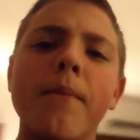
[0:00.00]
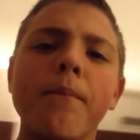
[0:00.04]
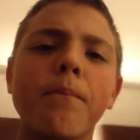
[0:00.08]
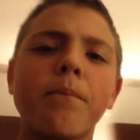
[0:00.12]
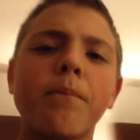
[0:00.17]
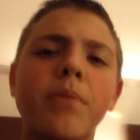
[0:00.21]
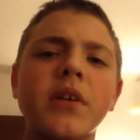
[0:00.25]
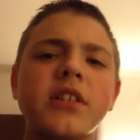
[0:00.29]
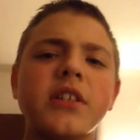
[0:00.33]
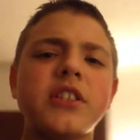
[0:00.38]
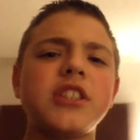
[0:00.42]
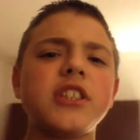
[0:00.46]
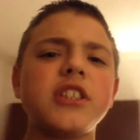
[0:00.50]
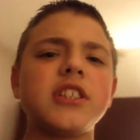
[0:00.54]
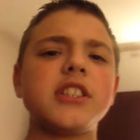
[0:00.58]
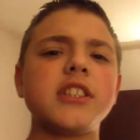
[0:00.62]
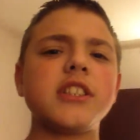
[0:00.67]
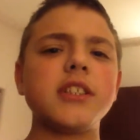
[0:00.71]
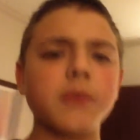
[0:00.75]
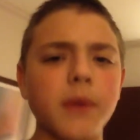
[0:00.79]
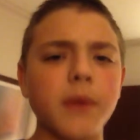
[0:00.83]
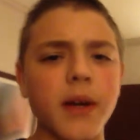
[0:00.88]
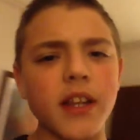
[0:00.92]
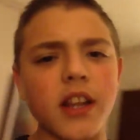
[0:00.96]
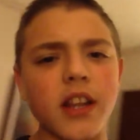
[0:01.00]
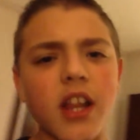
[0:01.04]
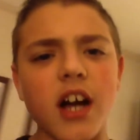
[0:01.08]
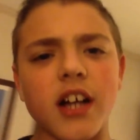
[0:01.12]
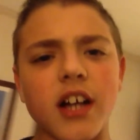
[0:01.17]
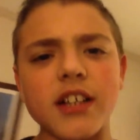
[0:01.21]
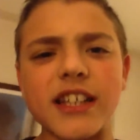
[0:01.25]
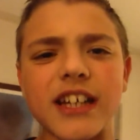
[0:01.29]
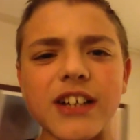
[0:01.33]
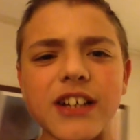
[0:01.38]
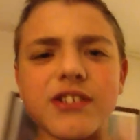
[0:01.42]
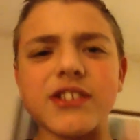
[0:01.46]
but just the way
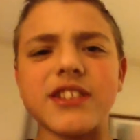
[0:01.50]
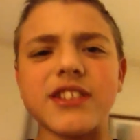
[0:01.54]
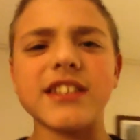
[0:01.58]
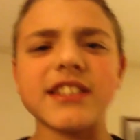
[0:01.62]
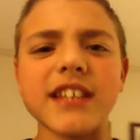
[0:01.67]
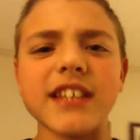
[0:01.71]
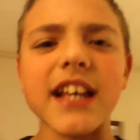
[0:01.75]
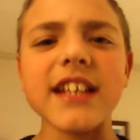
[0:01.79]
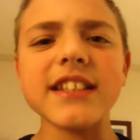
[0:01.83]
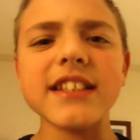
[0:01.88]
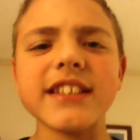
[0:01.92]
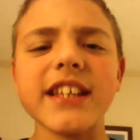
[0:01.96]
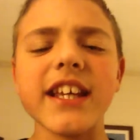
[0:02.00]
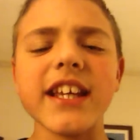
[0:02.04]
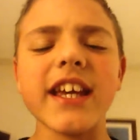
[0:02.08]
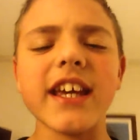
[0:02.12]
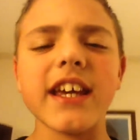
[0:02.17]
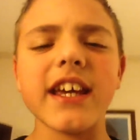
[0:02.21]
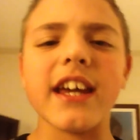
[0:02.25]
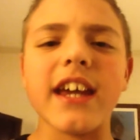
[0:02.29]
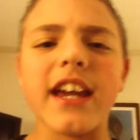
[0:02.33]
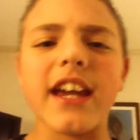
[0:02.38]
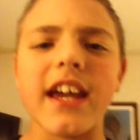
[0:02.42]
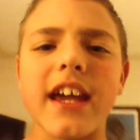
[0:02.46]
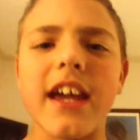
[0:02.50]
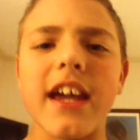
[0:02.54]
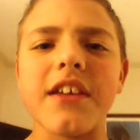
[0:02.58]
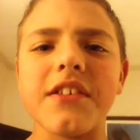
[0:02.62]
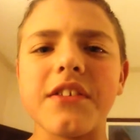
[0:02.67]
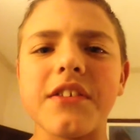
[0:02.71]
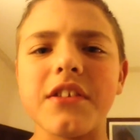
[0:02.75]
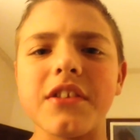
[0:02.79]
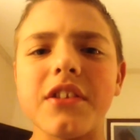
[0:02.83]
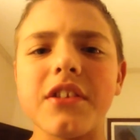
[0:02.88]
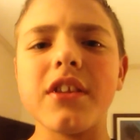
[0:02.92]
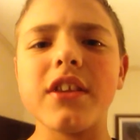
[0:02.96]
Lockdown says it,
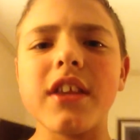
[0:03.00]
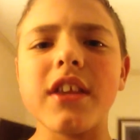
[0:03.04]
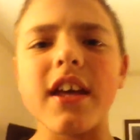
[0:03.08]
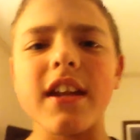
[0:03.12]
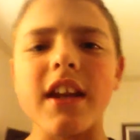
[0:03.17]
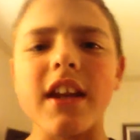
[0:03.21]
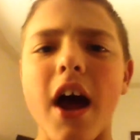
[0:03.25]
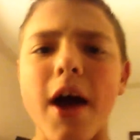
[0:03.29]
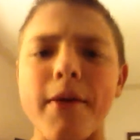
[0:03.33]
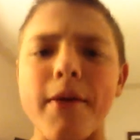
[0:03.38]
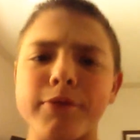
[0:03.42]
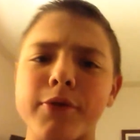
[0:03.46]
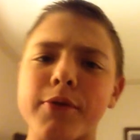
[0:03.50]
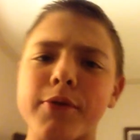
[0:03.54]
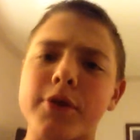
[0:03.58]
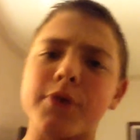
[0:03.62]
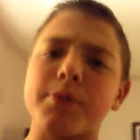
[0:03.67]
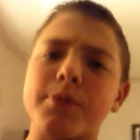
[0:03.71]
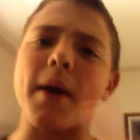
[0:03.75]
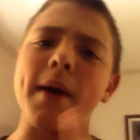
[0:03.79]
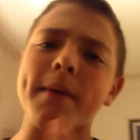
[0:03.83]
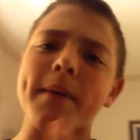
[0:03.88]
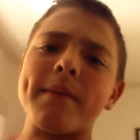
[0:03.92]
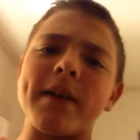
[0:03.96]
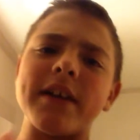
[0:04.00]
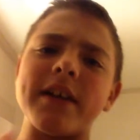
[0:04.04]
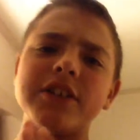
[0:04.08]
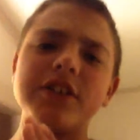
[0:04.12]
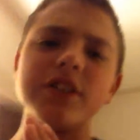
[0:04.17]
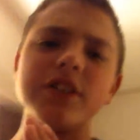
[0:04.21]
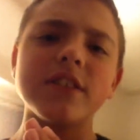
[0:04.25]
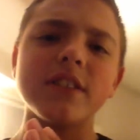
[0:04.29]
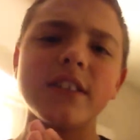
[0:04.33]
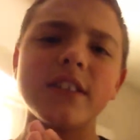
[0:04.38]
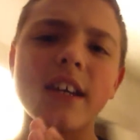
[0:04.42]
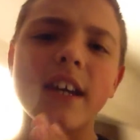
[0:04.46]
and then Optimus Prime
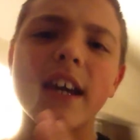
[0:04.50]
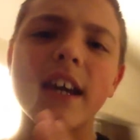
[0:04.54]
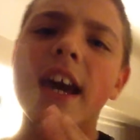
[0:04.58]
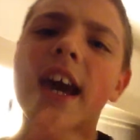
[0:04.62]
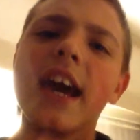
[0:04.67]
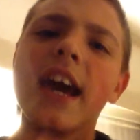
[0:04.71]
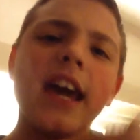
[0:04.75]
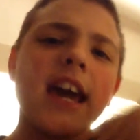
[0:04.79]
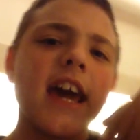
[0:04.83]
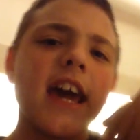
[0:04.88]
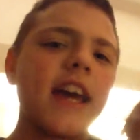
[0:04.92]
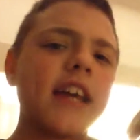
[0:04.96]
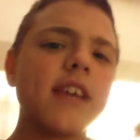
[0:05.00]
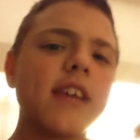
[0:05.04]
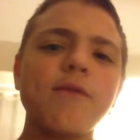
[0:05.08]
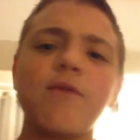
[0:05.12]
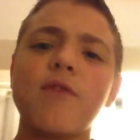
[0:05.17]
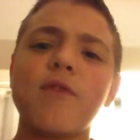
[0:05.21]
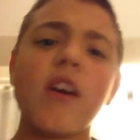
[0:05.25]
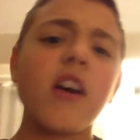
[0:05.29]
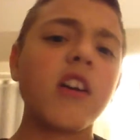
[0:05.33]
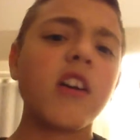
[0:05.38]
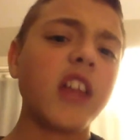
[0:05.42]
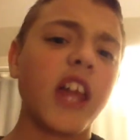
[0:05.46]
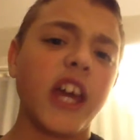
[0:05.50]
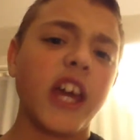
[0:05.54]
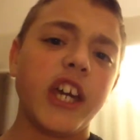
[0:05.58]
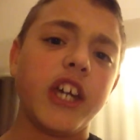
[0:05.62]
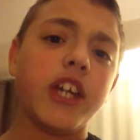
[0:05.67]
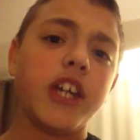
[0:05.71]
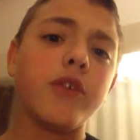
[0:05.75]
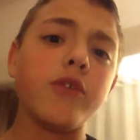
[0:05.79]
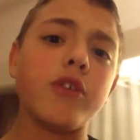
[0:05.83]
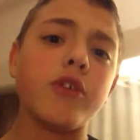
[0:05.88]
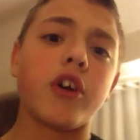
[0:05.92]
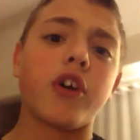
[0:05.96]
mentions it, it felt like
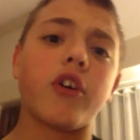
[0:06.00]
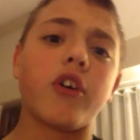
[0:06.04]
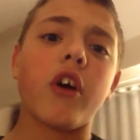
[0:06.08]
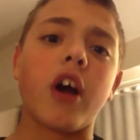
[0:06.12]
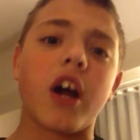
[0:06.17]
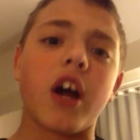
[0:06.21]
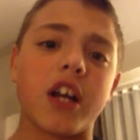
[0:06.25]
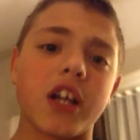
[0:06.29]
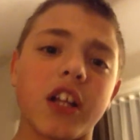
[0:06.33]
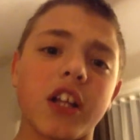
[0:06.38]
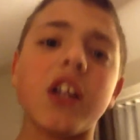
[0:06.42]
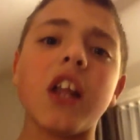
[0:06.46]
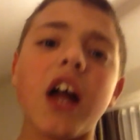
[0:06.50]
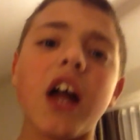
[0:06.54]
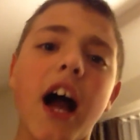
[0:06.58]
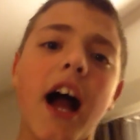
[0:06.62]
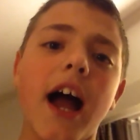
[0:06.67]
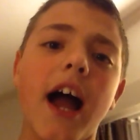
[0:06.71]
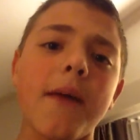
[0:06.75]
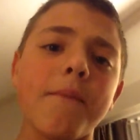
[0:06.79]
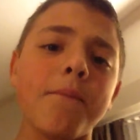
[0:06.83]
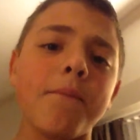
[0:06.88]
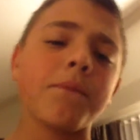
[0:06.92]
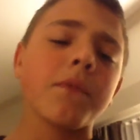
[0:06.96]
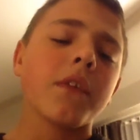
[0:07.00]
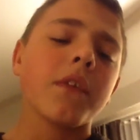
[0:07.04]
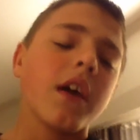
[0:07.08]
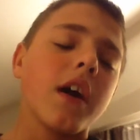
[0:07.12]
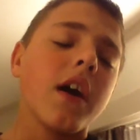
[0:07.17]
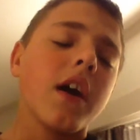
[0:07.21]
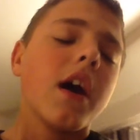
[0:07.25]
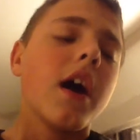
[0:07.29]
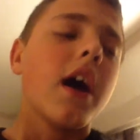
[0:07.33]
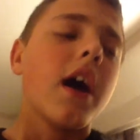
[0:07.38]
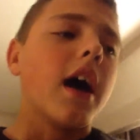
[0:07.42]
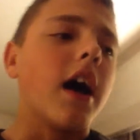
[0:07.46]
Unicron a lot.
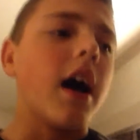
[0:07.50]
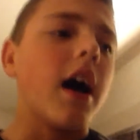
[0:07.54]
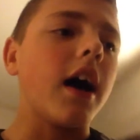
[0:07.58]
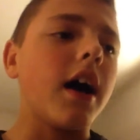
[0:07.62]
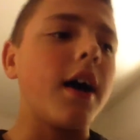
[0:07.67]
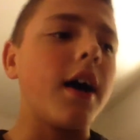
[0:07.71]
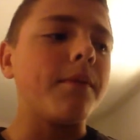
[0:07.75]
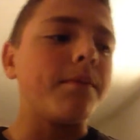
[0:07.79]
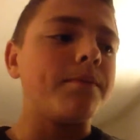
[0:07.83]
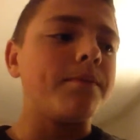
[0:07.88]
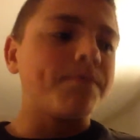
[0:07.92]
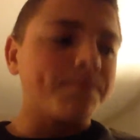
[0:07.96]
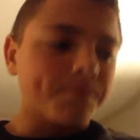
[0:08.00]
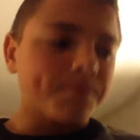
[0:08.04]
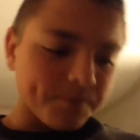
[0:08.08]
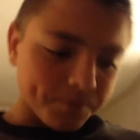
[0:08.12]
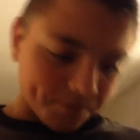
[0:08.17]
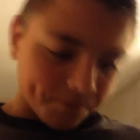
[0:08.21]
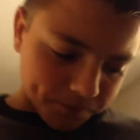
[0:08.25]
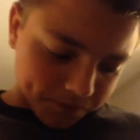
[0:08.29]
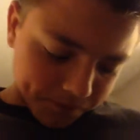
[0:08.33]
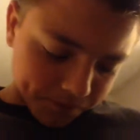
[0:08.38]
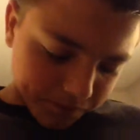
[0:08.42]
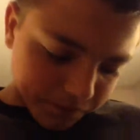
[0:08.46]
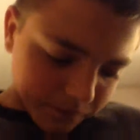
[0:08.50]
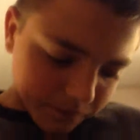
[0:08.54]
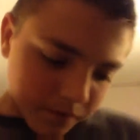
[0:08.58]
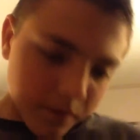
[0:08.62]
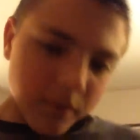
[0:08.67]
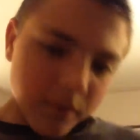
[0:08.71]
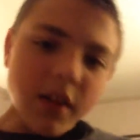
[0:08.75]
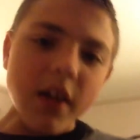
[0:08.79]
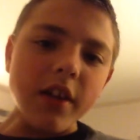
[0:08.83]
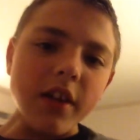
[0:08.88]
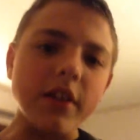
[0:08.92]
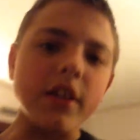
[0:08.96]
The
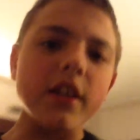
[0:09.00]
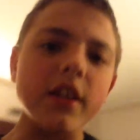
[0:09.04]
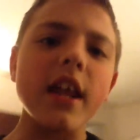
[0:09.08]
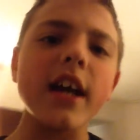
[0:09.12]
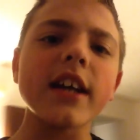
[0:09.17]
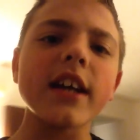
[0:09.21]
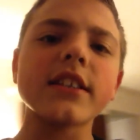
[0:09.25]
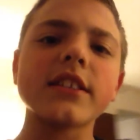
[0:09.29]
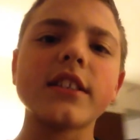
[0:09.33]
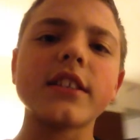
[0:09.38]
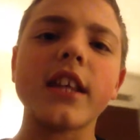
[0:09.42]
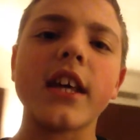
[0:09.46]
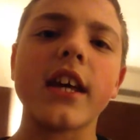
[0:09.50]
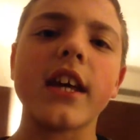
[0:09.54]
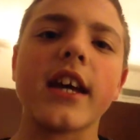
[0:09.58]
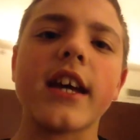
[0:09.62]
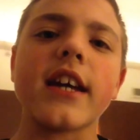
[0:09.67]
next thing